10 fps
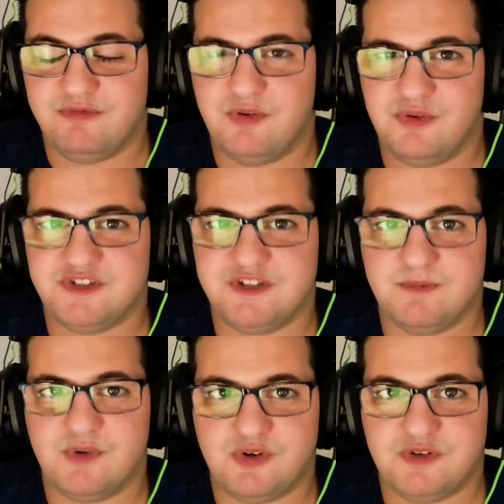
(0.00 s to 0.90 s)

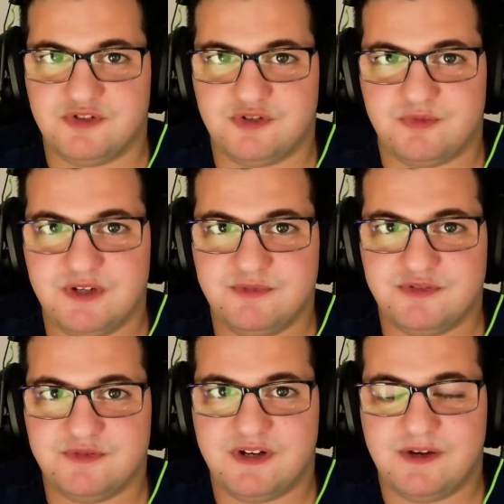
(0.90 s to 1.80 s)
focusing more on streams
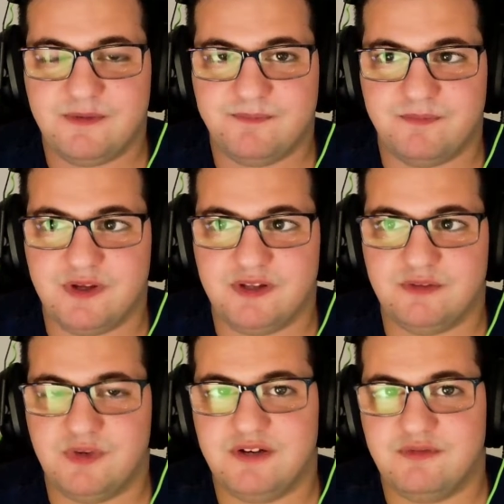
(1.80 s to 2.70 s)
for now, but
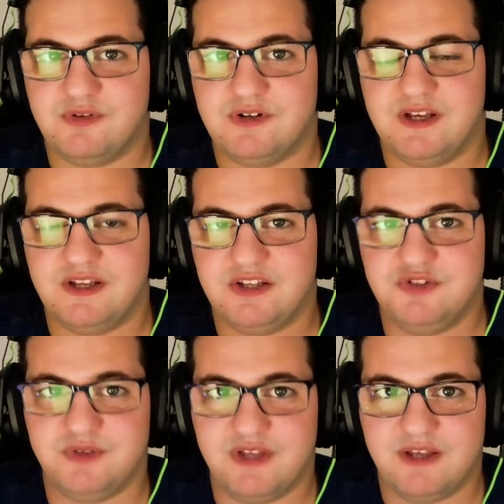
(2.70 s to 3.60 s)
whenever like a
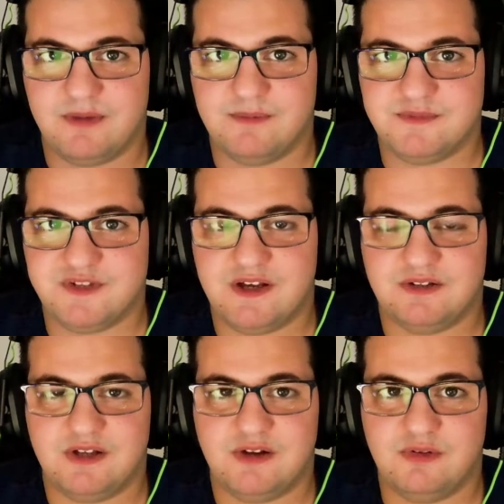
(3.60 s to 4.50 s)
new game comes out,
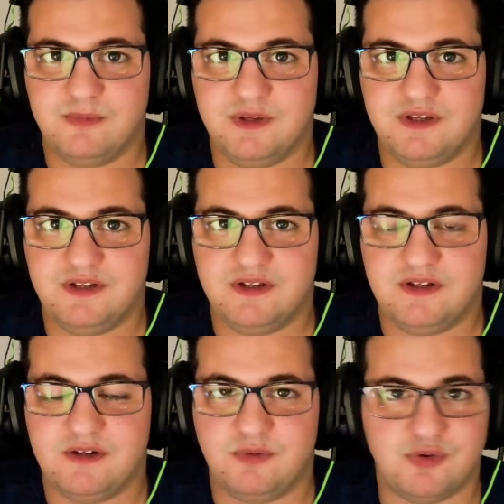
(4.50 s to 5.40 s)
I'll be
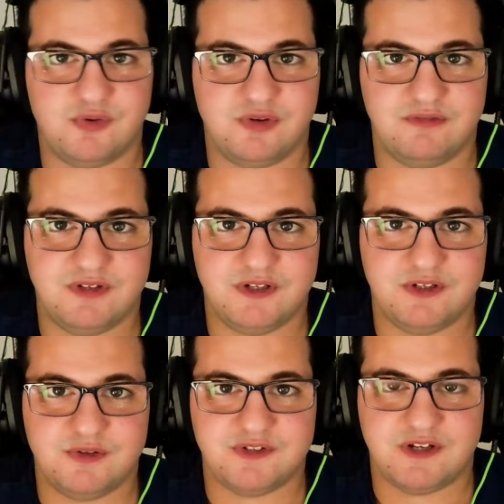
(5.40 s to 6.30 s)
recording
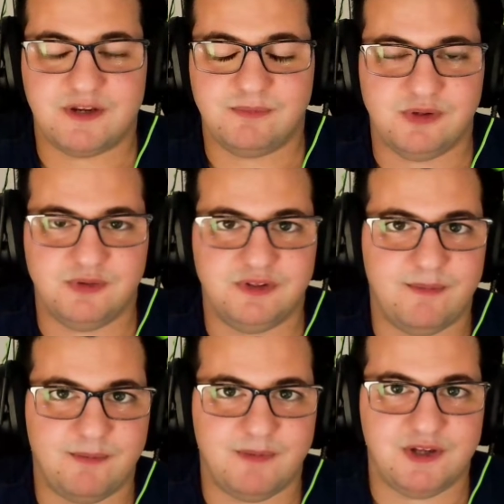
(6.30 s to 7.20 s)
videos and upload
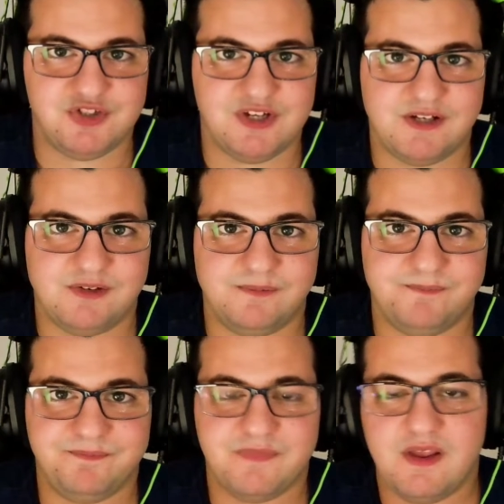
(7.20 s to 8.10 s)
them on my channel,
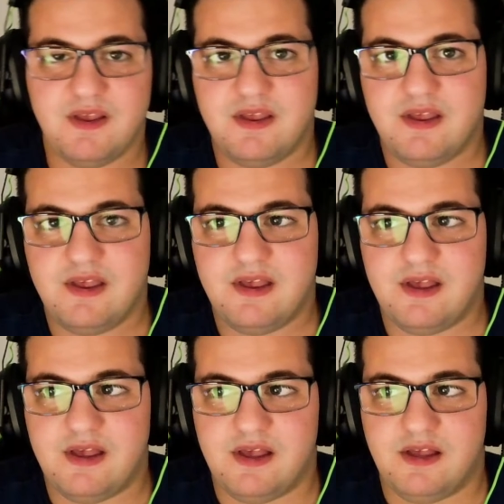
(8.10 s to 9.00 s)

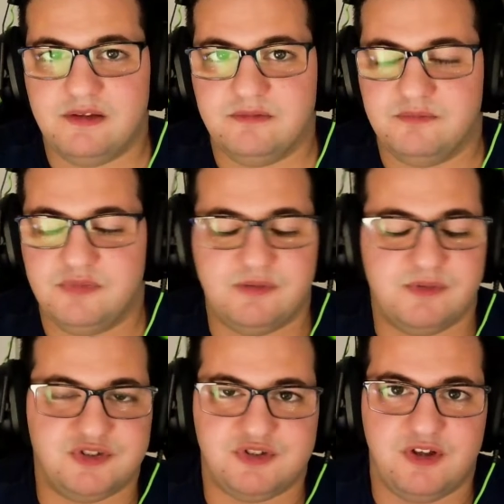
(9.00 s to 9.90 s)
and pretty
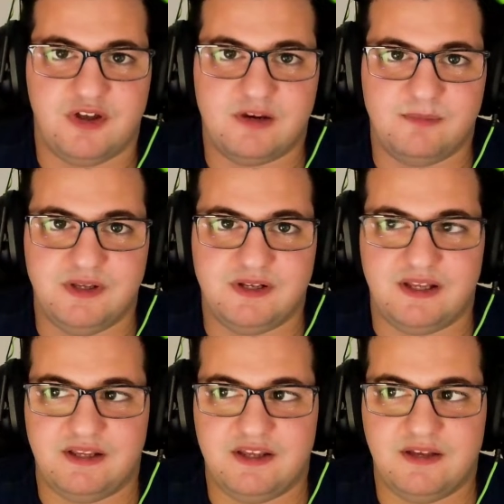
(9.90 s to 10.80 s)
much they're gonna be
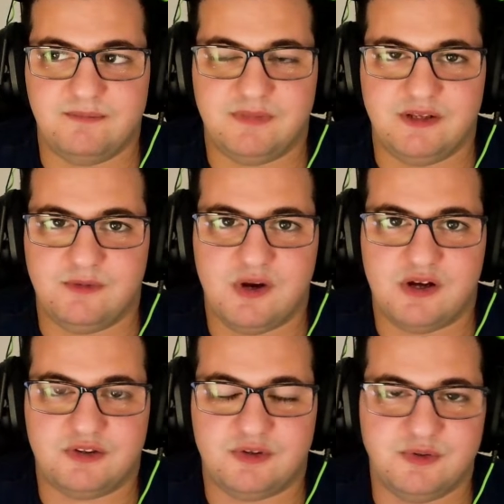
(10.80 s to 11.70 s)
like gameplay
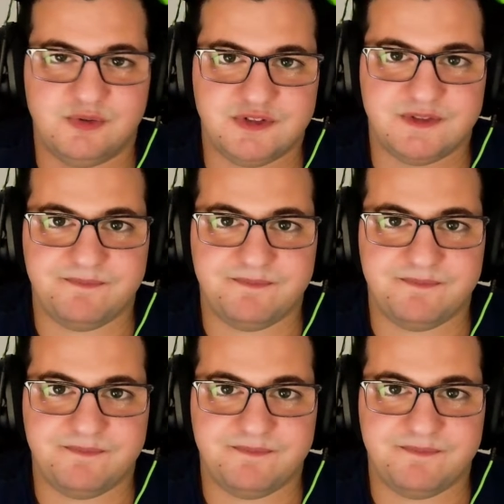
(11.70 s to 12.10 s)
walkthroughs.